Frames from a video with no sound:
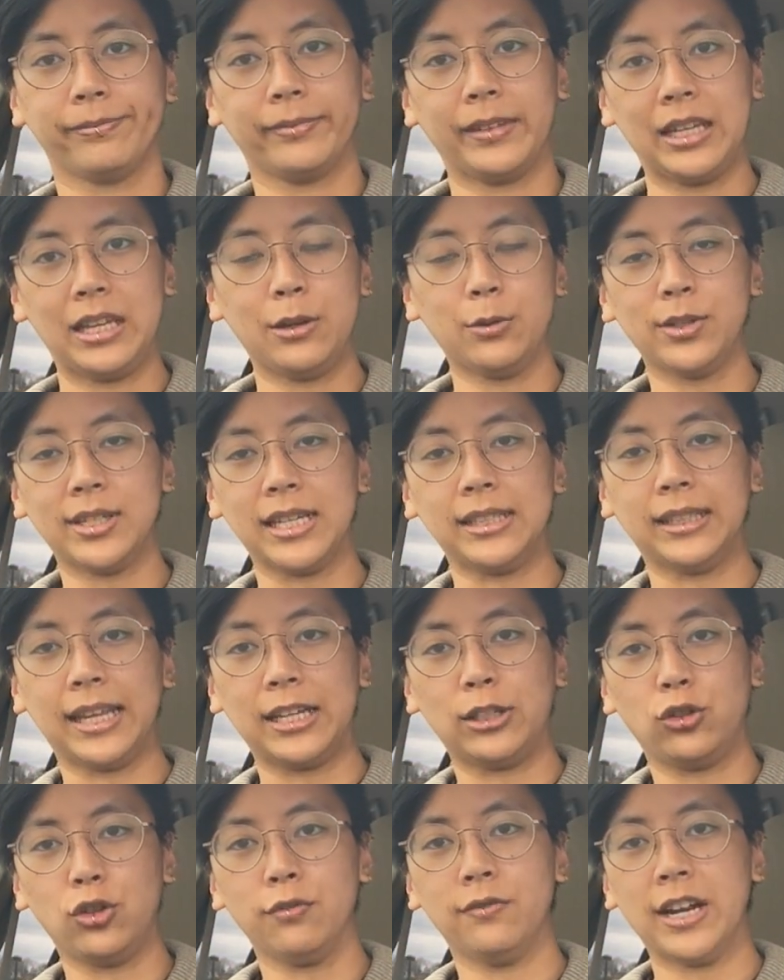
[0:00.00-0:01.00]
he was in,
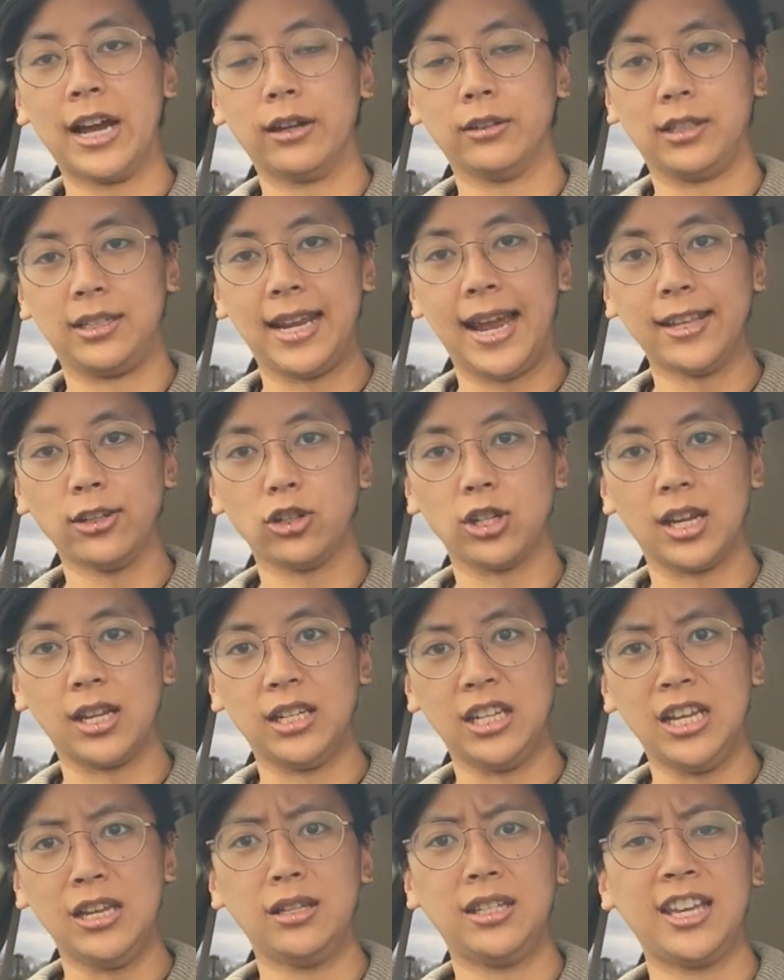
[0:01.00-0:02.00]
like, juvenile detention,
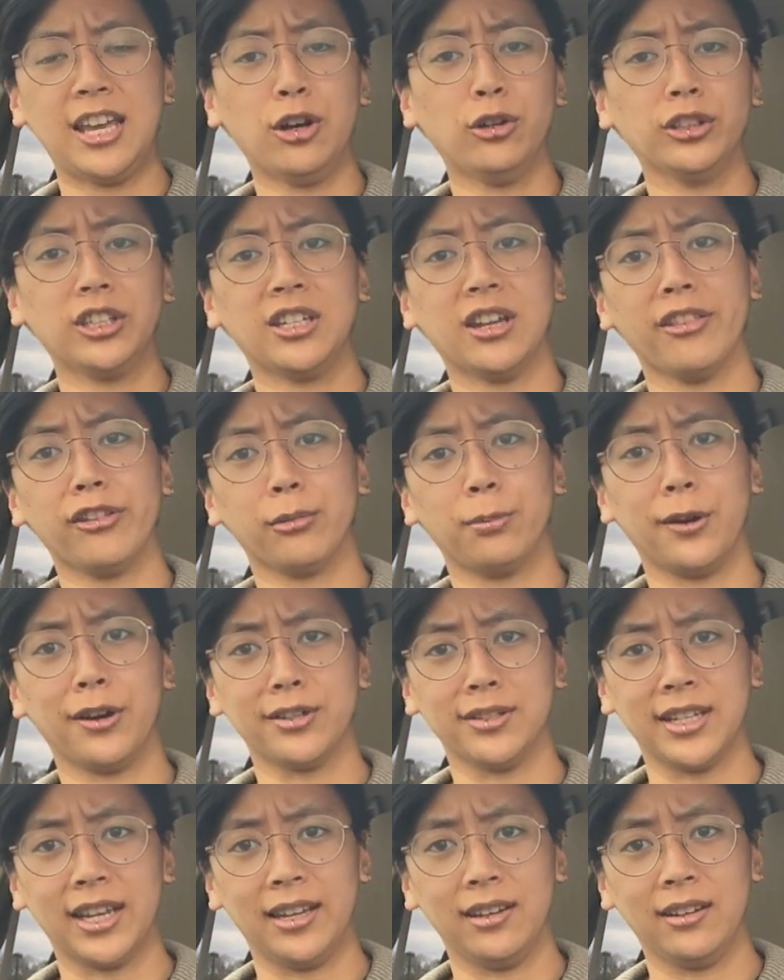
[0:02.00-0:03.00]
he killed another
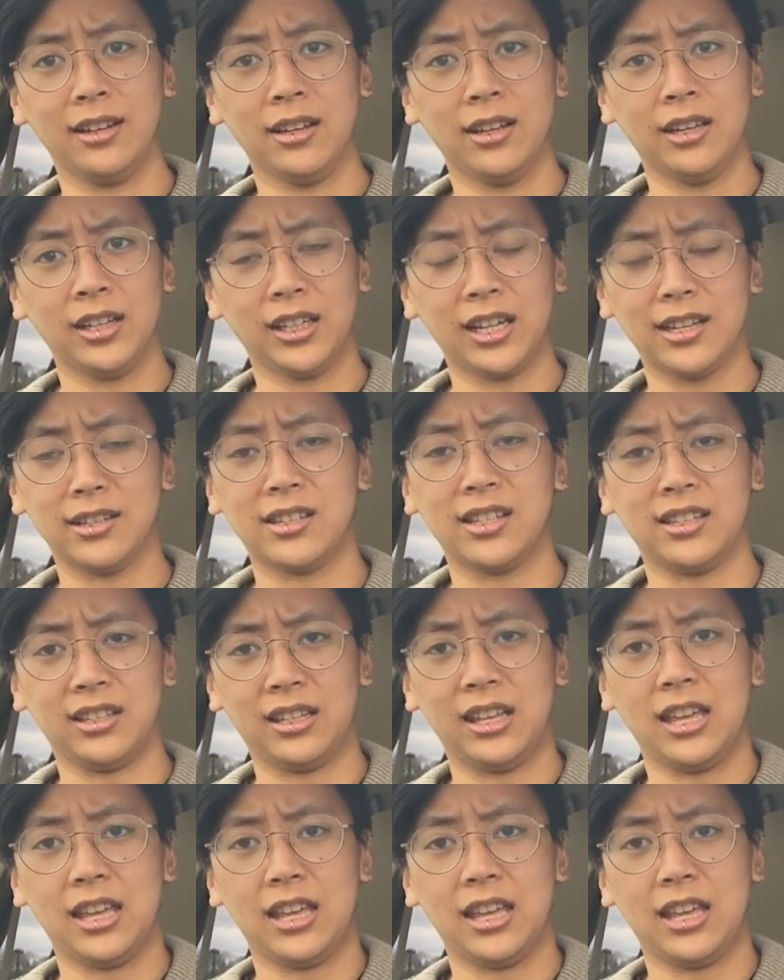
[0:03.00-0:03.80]
person. Because